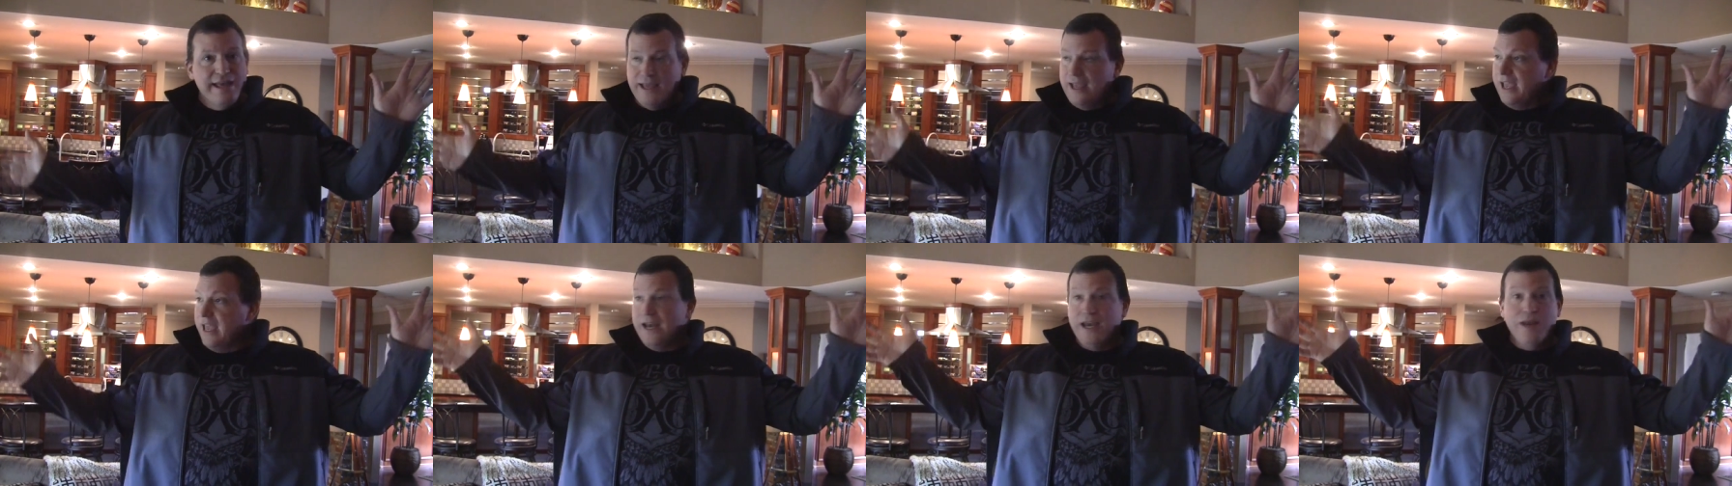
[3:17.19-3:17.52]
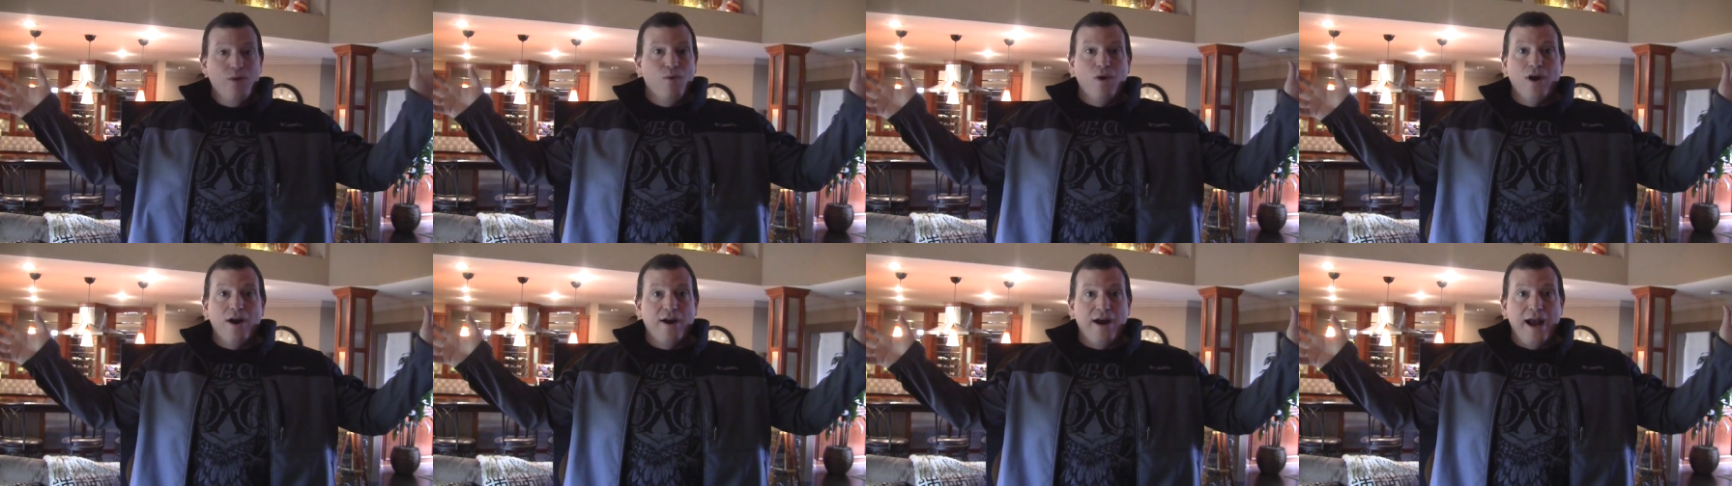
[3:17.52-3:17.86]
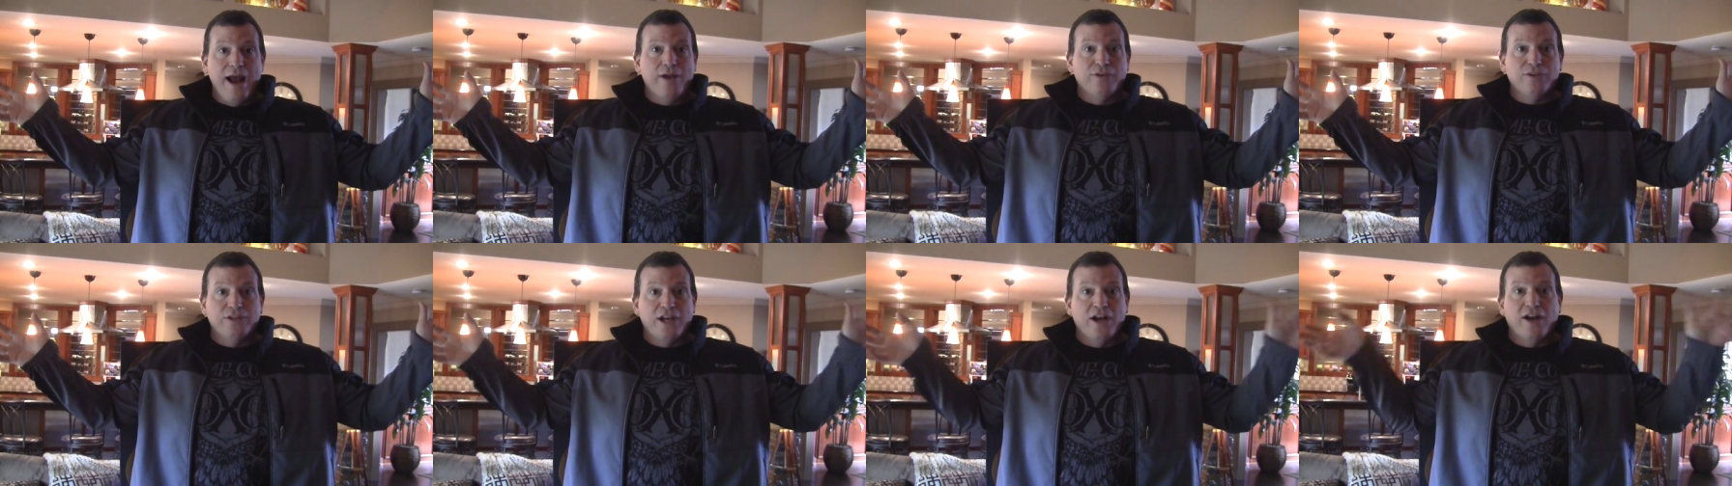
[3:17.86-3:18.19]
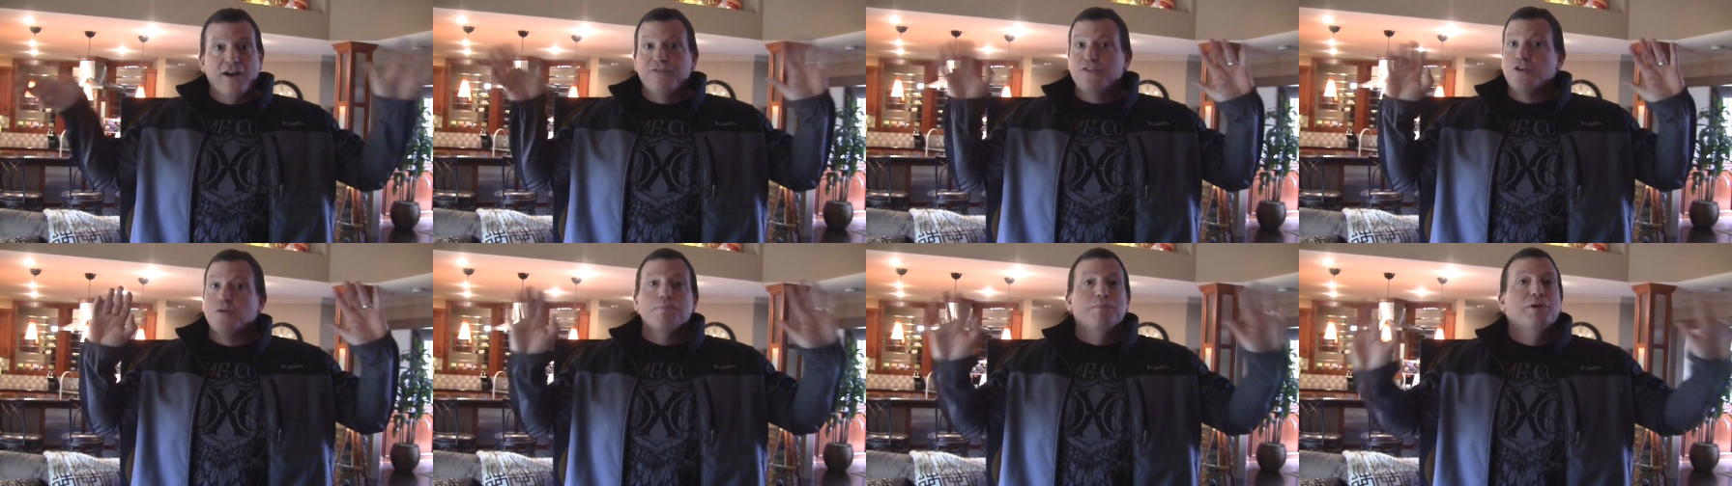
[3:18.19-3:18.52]
Anywhere out
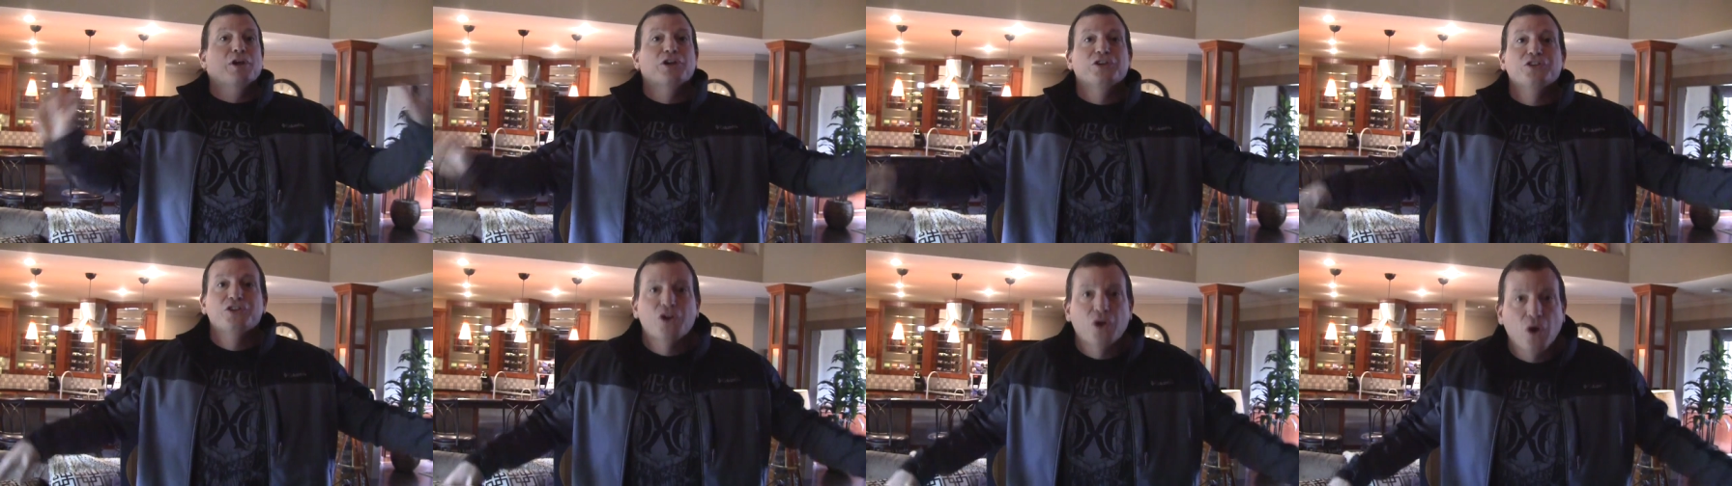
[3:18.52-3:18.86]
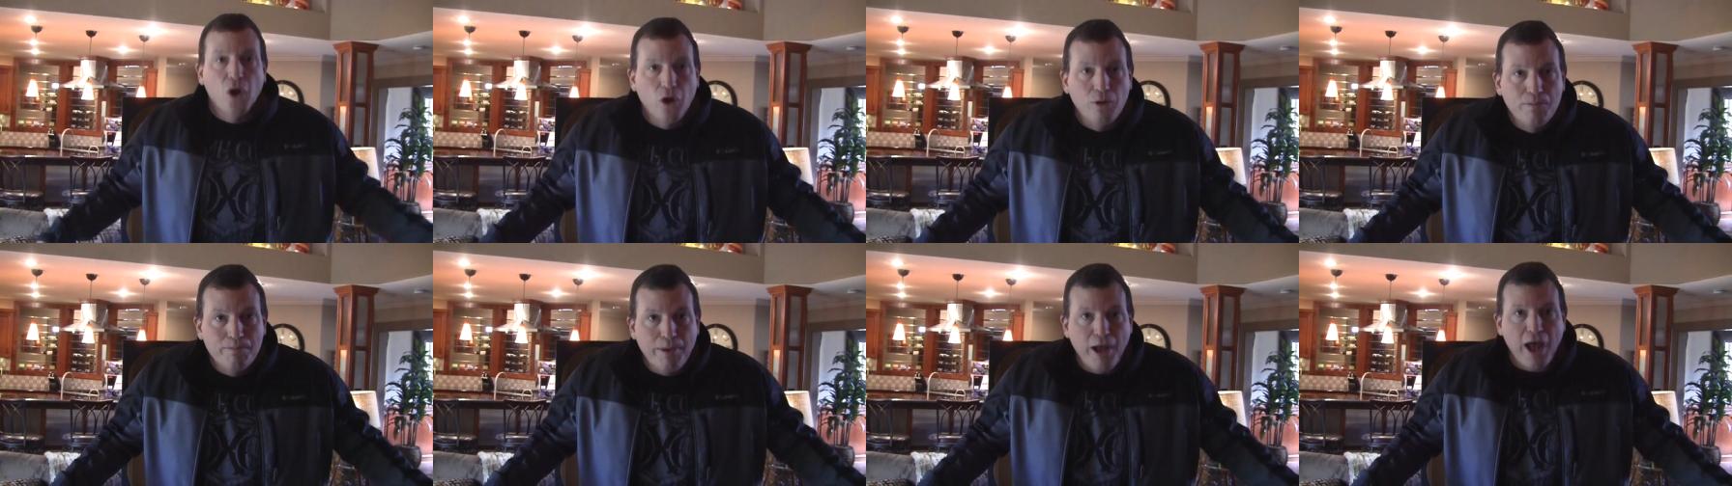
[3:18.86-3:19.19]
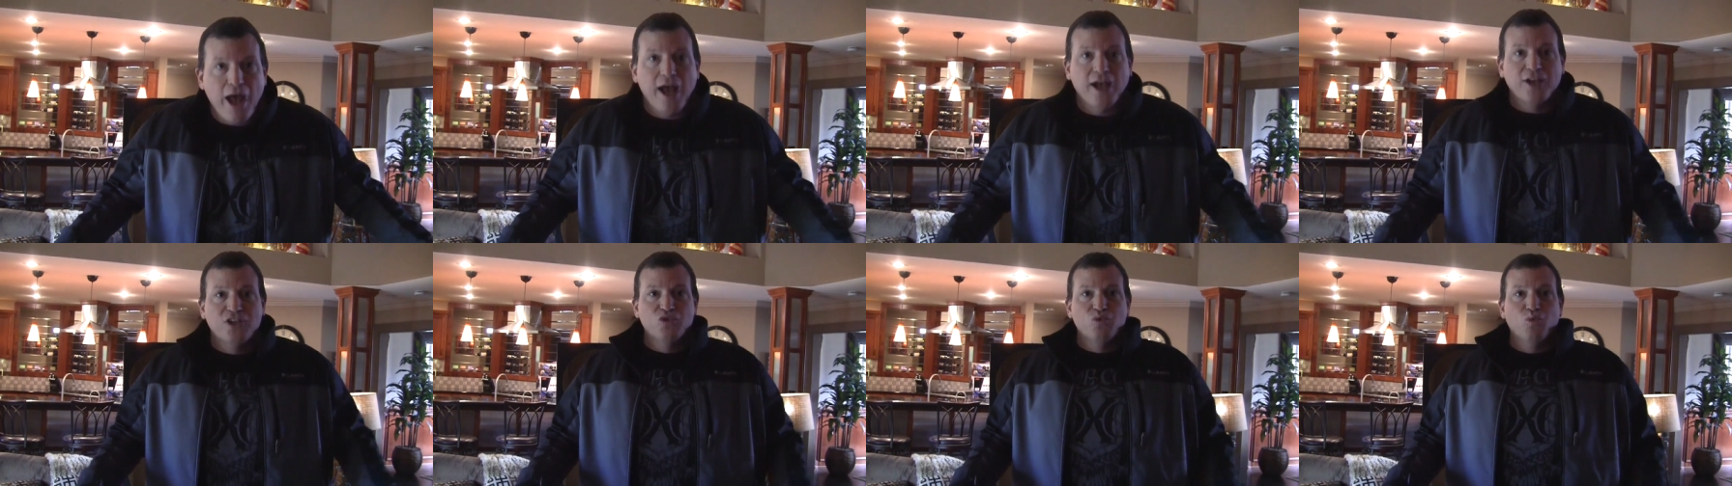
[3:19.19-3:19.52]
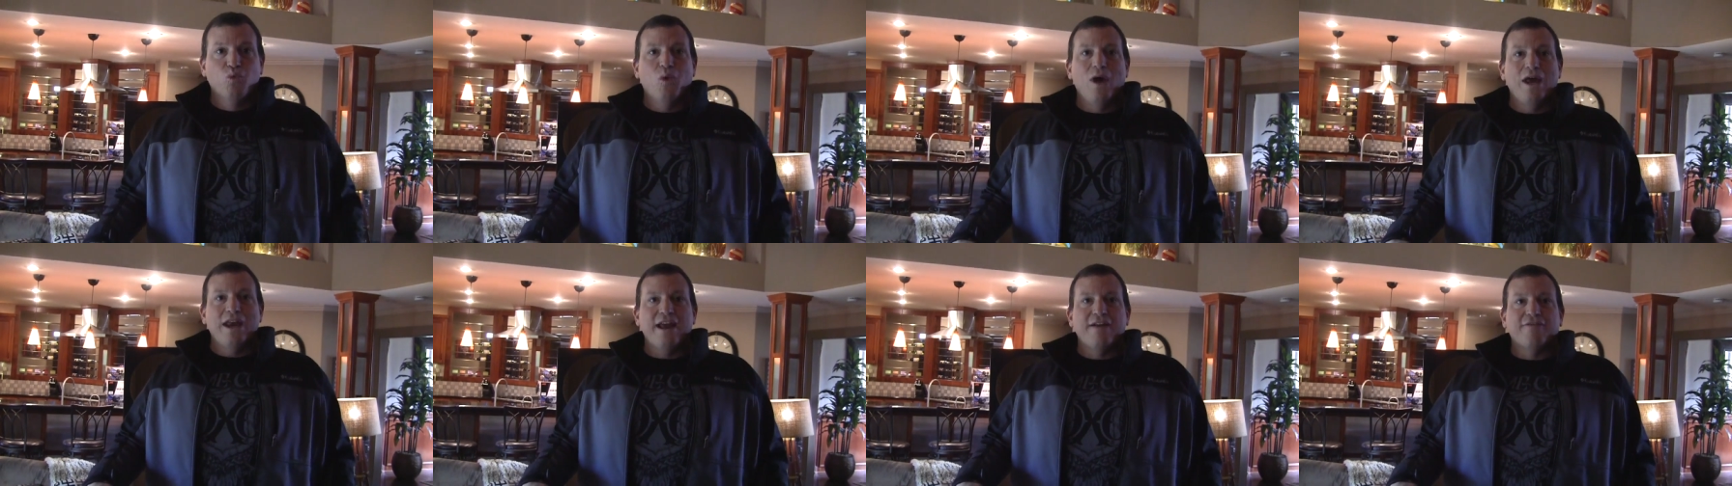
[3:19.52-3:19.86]
there, if you're building your own box,
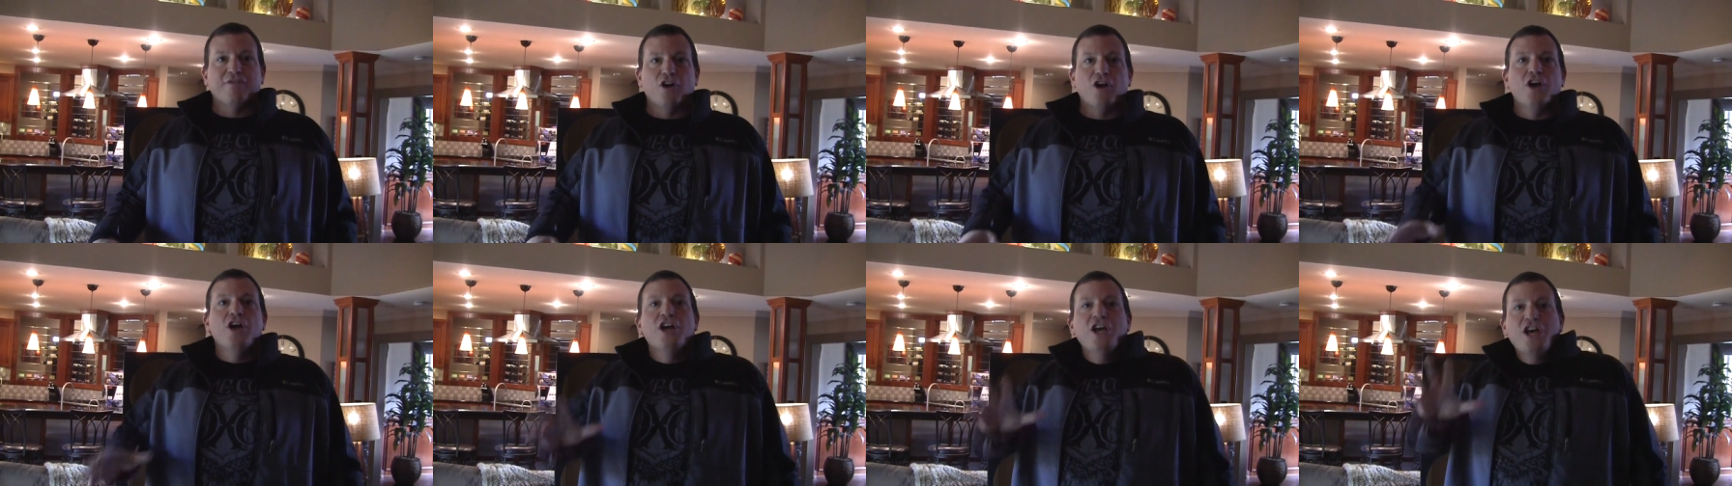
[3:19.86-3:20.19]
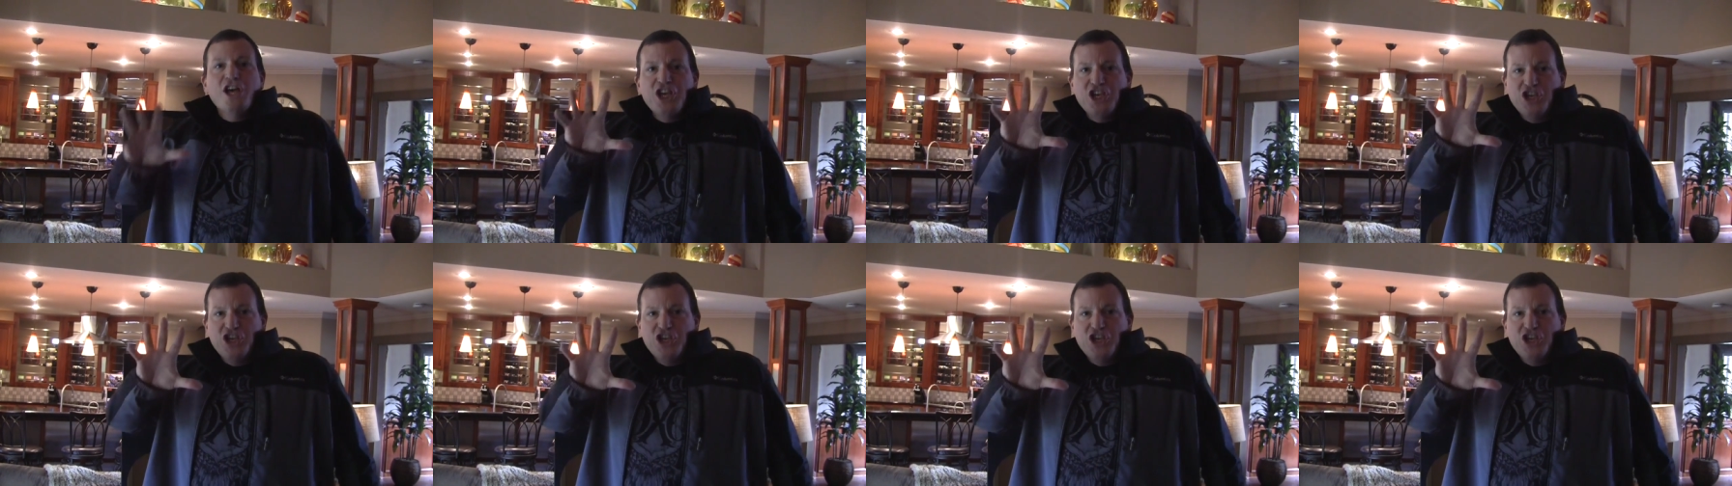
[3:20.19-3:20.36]
whatever.